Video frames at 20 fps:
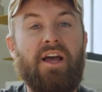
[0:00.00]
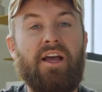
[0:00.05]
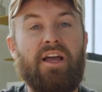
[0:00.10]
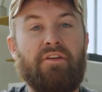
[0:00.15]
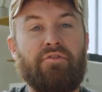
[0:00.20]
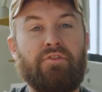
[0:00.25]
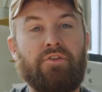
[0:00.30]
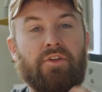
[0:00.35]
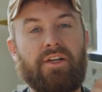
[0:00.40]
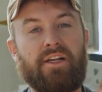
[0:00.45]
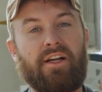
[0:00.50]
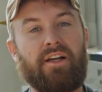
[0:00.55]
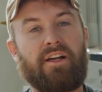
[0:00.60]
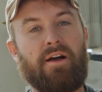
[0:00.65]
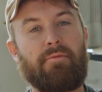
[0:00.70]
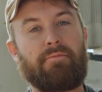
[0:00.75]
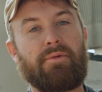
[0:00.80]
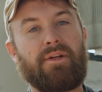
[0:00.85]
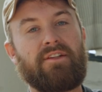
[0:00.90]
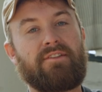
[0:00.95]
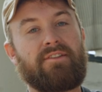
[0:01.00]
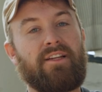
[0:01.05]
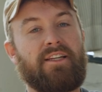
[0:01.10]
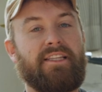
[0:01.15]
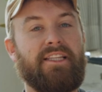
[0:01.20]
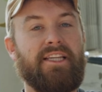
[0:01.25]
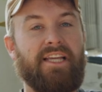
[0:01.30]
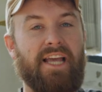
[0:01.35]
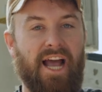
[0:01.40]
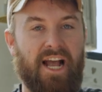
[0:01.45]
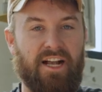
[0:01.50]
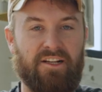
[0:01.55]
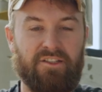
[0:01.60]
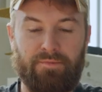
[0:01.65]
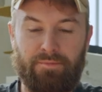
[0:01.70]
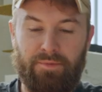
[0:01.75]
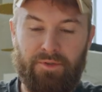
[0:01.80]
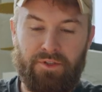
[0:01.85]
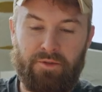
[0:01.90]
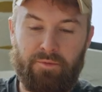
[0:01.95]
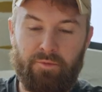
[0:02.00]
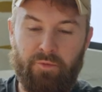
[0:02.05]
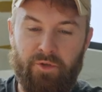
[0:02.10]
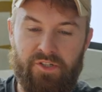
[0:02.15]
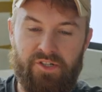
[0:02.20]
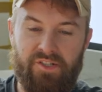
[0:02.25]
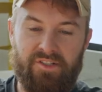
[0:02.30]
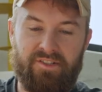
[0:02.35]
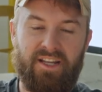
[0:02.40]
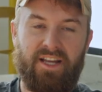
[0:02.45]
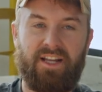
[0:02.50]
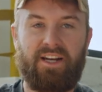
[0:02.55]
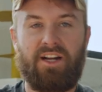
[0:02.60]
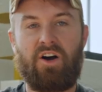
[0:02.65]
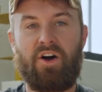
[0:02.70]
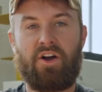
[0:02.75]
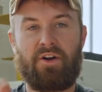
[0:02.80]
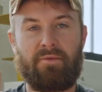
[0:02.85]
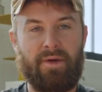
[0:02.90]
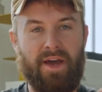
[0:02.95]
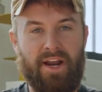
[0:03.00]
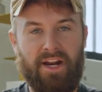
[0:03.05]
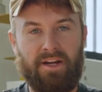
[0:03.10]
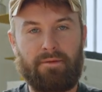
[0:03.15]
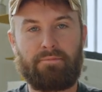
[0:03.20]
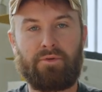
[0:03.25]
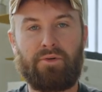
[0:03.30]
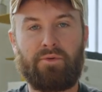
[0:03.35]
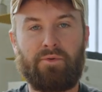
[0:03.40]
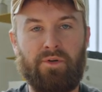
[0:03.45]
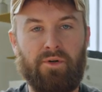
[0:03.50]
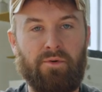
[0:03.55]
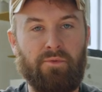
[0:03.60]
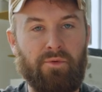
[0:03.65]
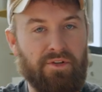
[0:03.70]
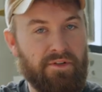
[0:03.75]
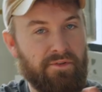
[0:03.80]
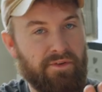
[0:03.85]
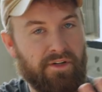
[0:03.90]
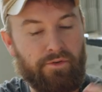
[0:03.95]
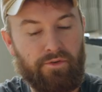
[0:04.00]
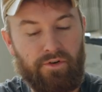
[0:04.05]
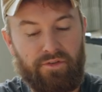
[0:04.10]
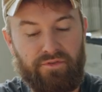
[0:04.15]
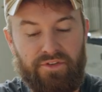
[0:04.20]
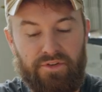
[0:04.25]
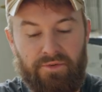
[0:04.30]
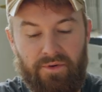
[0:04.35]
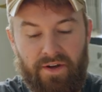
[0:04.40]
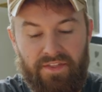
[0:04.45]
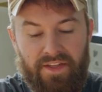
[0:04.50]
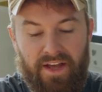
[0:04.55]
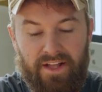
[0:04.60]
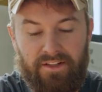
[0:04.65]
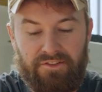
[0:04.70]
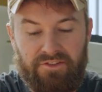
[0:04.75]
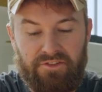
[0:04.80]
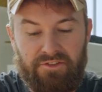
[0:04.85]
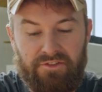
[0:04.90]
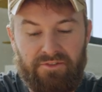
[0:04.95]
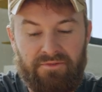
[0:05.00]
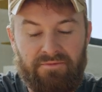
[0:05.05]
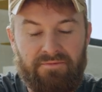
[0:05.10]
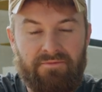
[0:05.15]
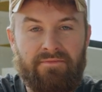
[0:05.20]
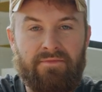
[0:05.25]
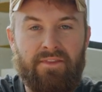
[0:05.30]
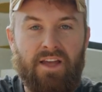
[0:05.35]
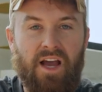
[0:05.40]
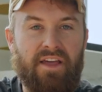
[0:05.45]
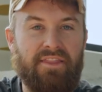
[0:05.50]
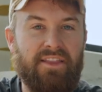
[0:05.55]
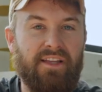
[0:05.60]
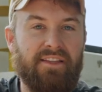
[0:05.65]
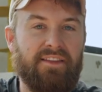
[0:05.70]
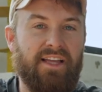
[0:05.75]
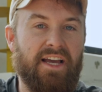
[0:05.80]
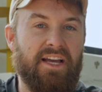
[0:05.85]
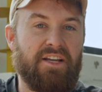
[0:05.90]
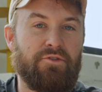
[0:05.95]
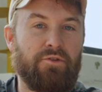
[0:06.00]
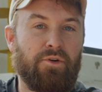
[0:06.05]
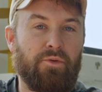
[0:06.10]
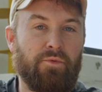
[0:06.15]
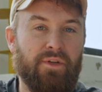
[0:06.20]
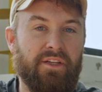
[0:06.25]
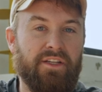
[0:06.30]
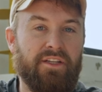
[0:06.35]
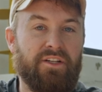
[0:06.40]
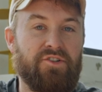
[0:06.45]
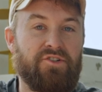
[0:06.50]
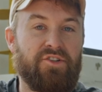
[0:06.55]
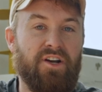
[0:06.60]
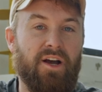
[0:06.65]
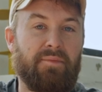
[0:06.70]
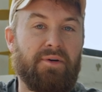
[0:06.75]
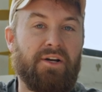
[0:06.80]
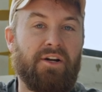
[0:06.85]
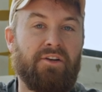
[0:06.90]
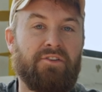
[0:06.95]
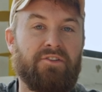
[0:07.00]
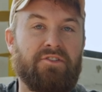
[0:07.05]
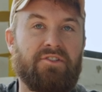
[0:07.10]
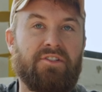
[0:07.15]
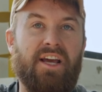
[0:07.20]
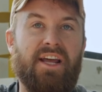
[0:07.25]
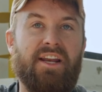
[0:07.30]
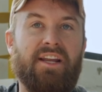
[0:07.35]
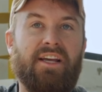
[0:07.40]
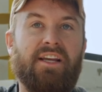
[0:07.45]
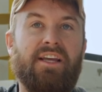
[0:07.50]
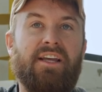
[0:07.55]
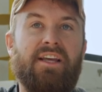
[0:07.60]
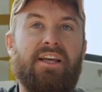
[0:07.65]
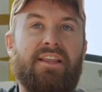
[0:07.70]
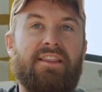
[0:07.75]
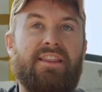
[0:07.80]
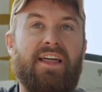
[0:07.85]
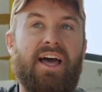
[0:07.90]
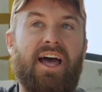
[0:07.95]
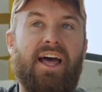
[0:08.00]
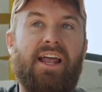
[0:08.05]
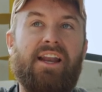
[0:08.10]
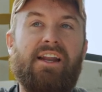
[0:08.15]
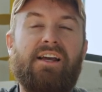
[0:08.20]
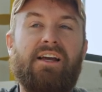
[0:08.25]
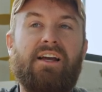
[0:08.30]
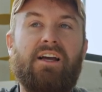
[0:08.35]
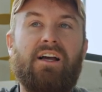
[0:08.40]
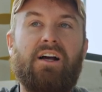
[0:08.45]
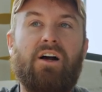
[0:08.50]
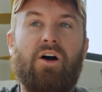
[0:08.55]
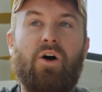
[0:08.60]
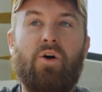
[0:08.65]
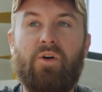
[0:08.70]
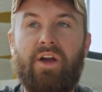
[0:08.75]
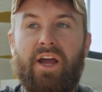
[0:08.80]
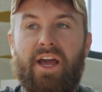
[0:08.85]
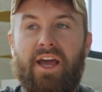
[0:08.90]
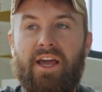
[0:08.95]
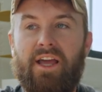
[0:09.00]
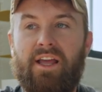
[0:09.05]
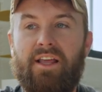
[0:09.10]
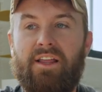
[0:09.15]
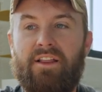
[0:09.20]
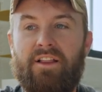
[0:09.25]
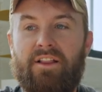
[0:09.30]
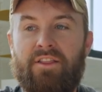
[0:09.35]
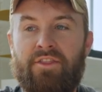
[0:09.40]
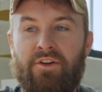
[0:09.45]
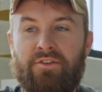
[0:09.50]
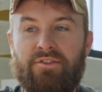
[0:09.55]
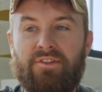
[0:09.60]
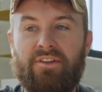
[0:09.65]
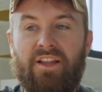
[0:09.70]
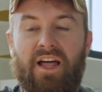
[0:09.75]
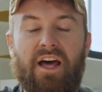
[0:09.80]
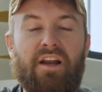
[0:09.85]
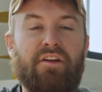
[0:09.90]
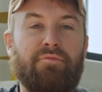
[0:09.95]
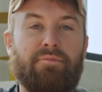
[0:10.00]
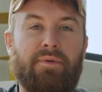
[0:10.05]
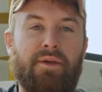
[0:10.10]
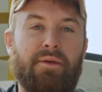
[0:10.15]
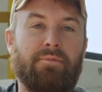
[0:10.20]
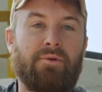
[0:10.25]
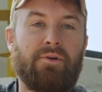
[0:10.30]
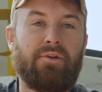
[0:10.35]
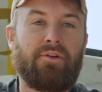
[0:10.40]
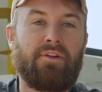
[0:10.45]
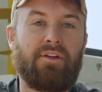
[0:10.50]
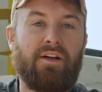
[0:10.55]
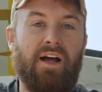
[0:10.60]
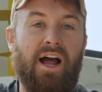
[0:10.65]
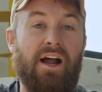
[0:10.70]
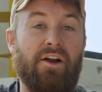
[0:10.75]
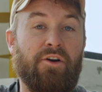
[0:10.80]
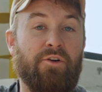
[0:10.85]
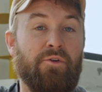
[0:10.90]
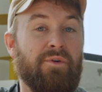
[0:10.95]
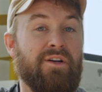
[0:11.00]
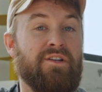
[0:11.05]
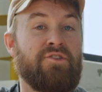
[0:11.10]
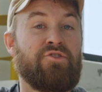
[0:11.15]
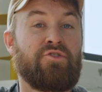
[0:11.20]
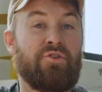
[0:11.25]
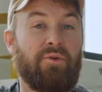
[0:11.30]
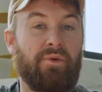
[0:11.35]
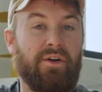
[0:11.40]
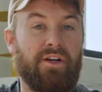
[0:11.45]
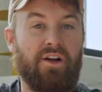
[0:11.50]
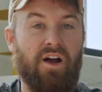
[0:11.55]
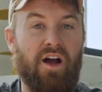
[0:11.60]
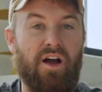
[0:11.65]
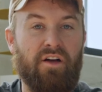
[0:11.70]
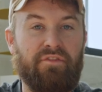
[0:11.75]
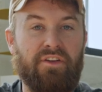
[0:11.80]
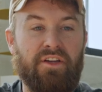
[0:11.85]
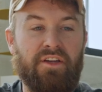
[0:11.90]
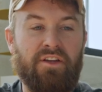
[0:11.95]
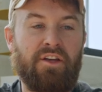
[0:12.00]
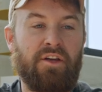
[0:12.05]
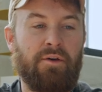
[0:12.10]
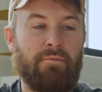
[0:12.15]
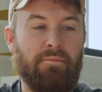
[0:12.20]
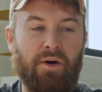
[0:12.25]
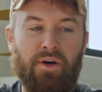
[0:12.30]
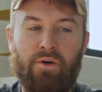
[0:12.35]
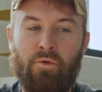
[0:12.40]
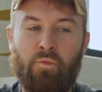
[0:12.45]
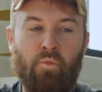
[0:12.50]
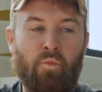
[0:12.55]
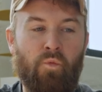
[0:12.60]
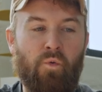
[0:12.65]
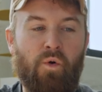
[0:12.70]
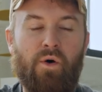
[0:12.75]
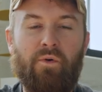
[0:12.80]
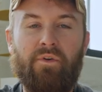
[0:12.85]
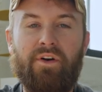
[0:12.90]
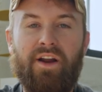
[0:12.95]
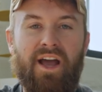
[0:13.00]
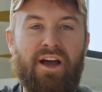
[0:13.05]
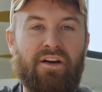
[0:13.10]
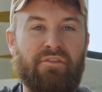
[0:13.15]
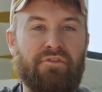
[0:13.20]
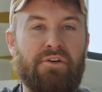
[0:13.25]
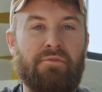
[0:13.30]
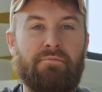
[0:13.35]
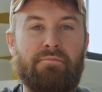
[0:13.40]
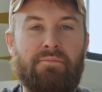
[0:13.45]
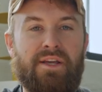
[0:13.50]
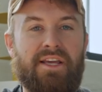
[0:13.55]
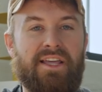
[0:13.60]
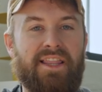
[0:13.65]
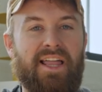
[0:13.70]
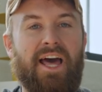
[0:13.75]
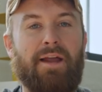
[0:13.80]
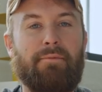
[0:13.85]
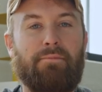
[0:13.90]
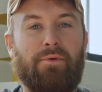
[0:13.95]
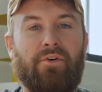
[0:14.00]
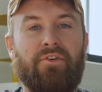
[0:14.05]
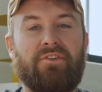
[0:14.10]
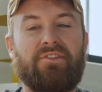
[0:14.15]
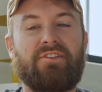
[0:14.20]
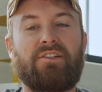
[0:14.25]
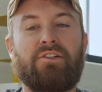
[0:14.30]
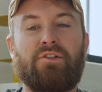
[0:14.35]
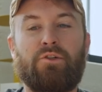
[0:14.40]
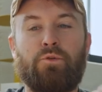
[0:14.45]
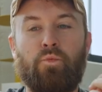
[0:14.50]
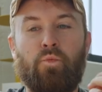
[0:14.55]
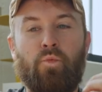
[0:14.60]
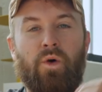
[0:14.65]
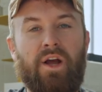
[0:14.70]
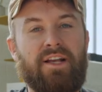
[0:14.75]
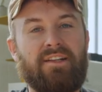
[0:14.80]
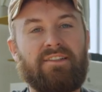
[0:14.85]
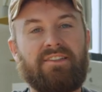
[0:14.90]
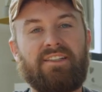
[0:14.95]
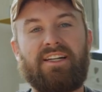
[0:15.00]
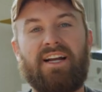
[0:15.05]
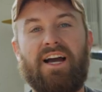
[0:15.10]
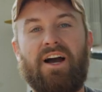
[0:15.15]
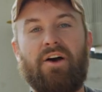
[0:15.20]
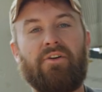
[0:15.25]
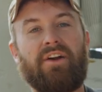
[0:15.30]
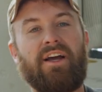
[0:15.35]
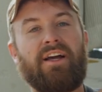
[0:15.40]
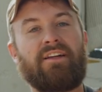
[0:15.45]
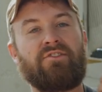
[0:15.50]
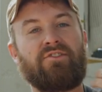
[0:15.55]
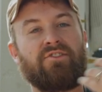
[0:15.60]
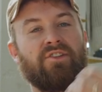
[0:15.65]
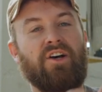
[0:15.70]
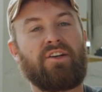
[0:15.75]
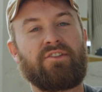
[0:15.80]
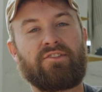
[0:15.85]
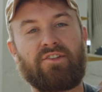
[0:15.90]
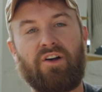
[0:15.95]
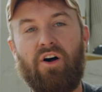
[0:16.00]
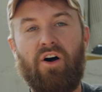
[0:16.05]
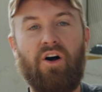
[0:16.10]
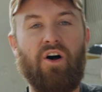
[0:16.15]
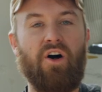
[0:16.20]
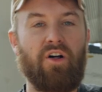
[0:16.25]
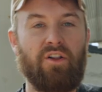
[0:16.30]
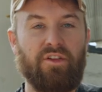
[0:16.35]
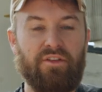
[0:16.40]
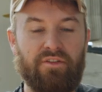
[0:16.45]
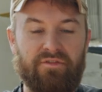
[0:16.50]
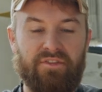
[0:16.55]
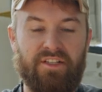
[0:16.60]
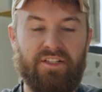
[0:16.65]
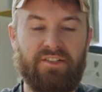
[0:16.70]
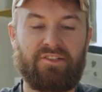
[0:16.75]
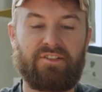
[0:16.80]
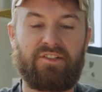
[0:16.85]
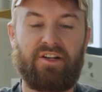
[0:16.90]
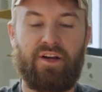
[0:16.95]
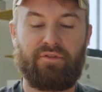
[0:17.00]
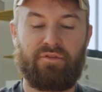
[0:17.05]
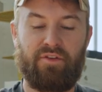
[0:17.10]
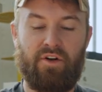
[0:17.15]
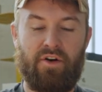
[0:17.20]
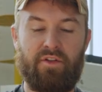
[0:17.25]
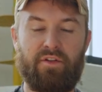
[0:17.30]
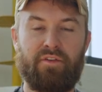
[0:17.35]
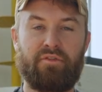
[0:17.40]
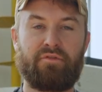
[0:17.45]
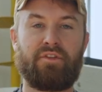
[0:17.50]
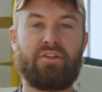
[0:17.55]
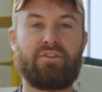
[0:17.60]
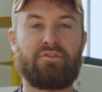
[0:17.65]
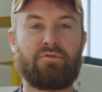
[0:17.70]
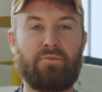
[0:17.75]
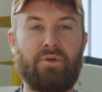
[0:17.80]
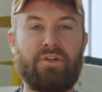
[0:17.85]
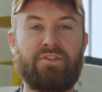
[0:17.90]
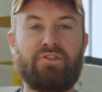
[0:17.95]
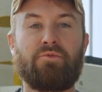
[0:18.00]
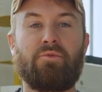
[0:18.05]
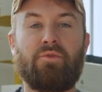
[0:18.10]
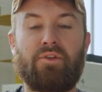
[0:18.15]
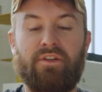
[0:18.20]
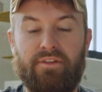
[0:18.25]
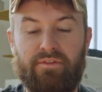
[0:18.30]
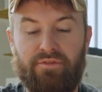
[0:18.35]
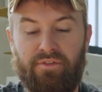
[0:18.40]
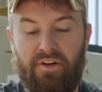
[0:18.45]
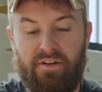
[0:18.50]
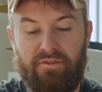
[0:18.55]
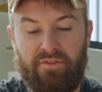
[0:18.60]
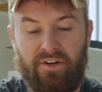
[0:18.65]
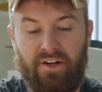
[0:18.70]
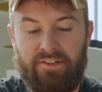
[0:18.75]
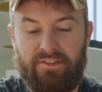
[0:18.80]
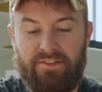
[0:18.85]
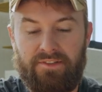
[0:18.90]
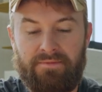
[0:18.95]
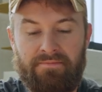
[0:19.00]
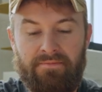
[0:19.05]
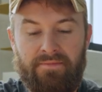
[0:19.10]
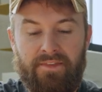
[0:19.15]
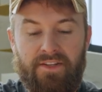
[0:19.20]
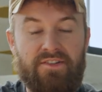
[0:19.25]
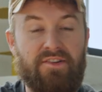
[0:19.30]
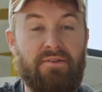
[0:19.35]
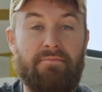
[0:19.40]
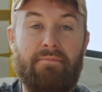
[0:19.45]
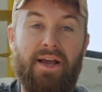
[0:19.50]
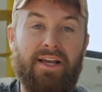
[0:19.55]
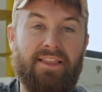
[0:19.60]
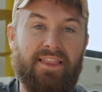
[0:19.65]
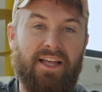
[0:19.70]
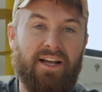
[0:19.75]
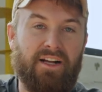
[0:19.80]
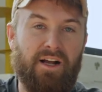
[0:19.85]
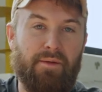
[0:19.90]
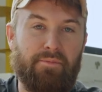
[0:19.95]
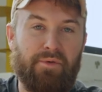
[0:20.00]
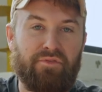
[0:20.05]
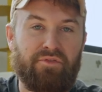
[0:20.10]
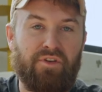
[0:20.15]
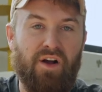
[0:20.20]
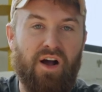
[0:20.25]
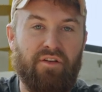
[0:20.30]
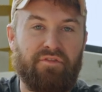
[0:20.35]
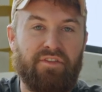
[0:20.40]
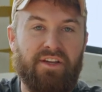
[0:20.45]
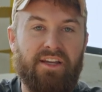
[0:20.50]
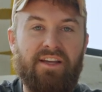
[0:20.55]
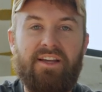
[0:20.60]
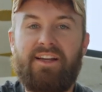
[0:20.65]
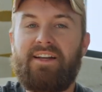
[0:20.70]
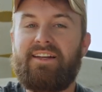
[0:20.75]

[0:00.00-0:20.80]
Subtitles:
If you look at companies like the X-Bloom, which is that automatic brewer, we're doing a review on that soon, I think they do a really good job at understanding that, okay, there's a lot of people who enjoy coffee, but won't ever be that person who weighs it out and does all of this stuff, all of this ritual in front of us to make that cup of coffee.